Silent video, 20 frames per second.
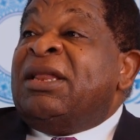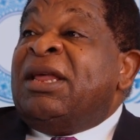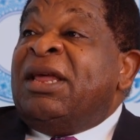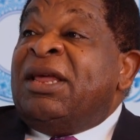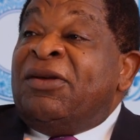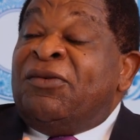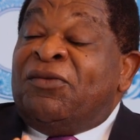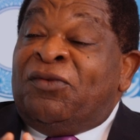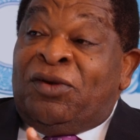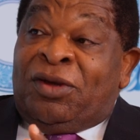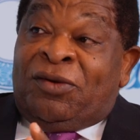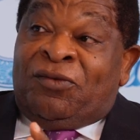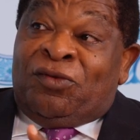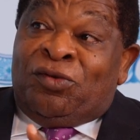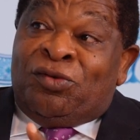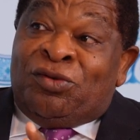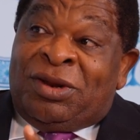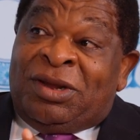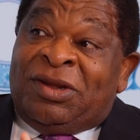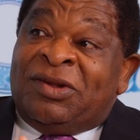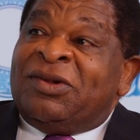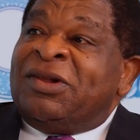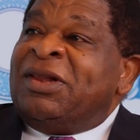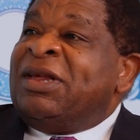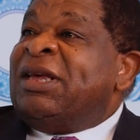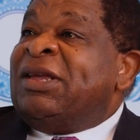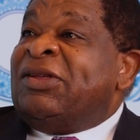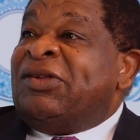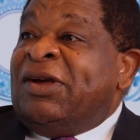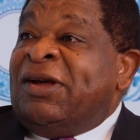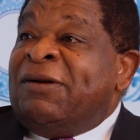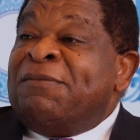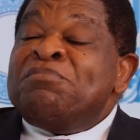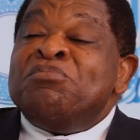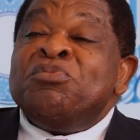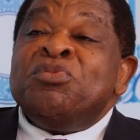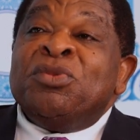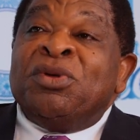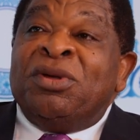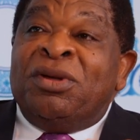A few days later,
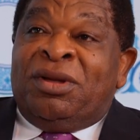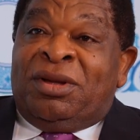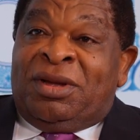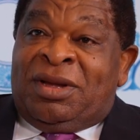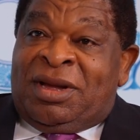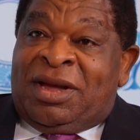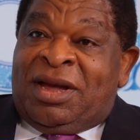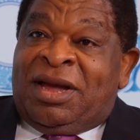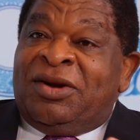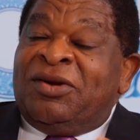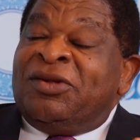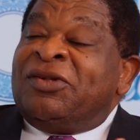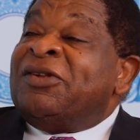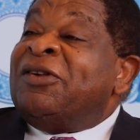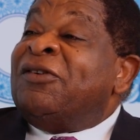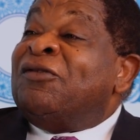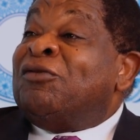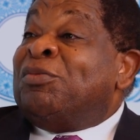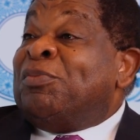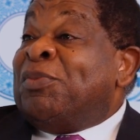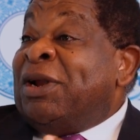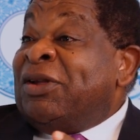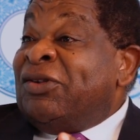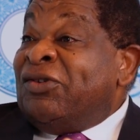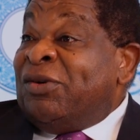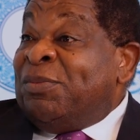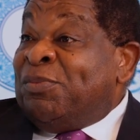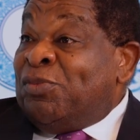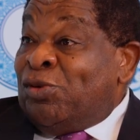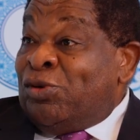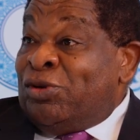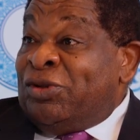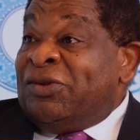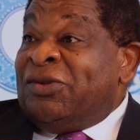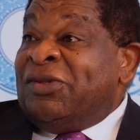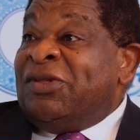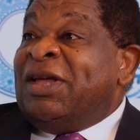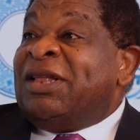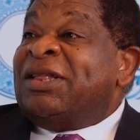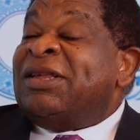I received press
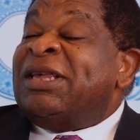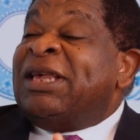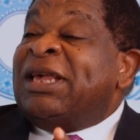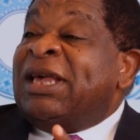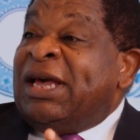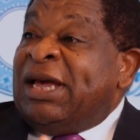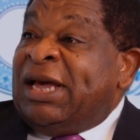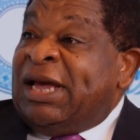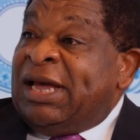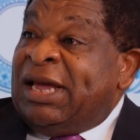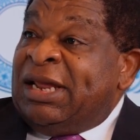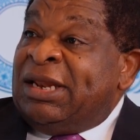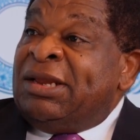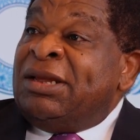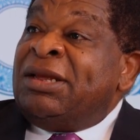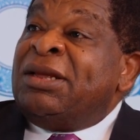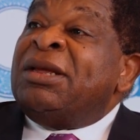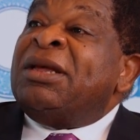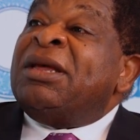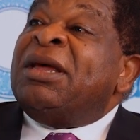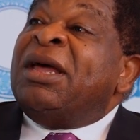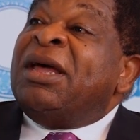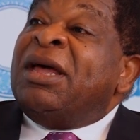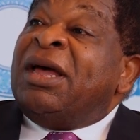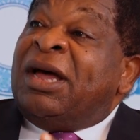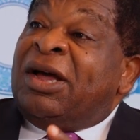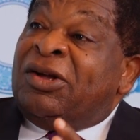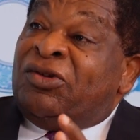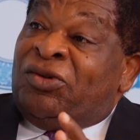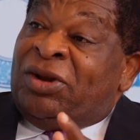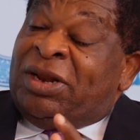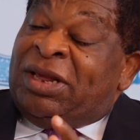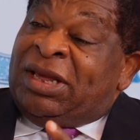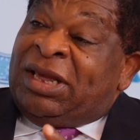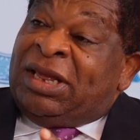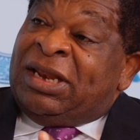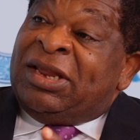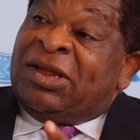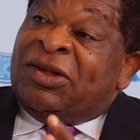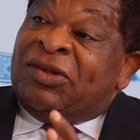reports that he had actually
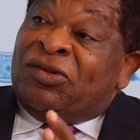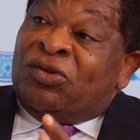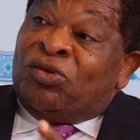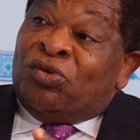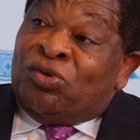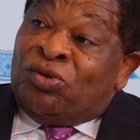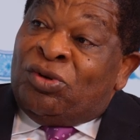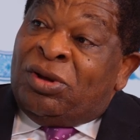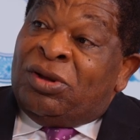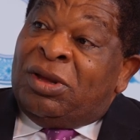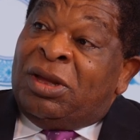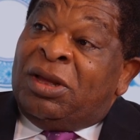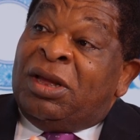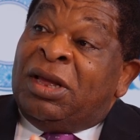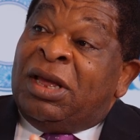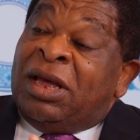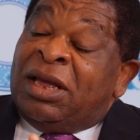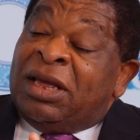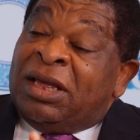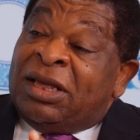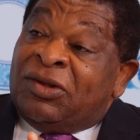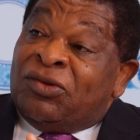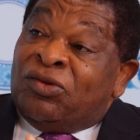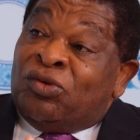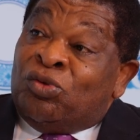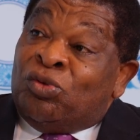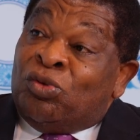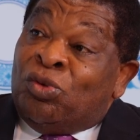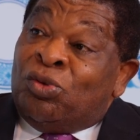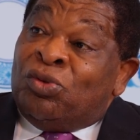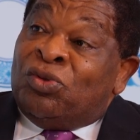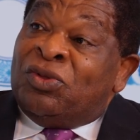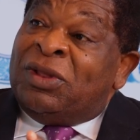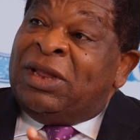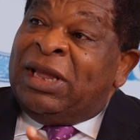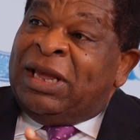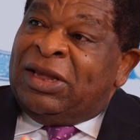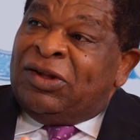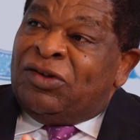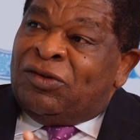in his
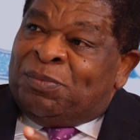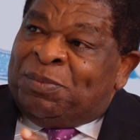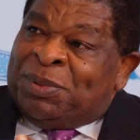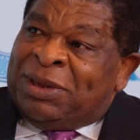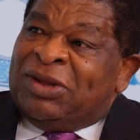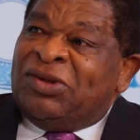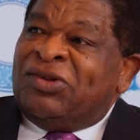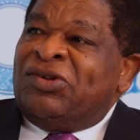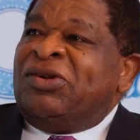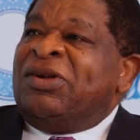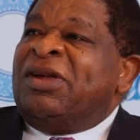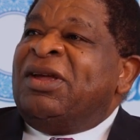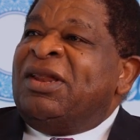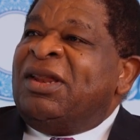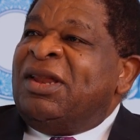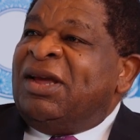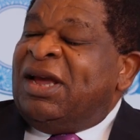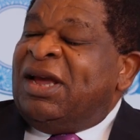Youth Day speech in